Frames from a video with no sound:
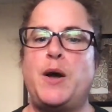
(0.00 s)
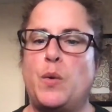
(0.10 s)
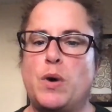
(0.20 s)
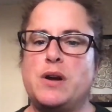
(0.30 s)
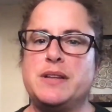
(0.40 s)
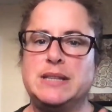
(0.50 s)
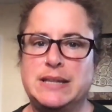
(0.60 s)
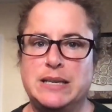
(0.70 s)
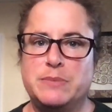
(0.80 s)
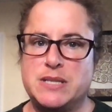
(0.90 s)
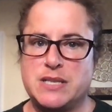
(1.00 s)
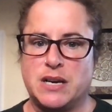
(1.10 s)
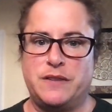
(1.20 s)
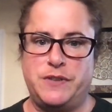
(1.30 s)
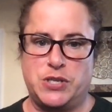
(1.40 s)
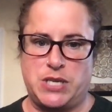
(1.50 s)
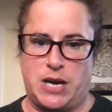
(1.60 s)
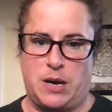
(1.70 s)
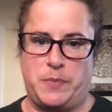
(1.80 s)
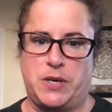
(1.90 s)
What are the limits of your
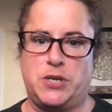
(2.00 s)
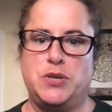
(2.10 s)
topic?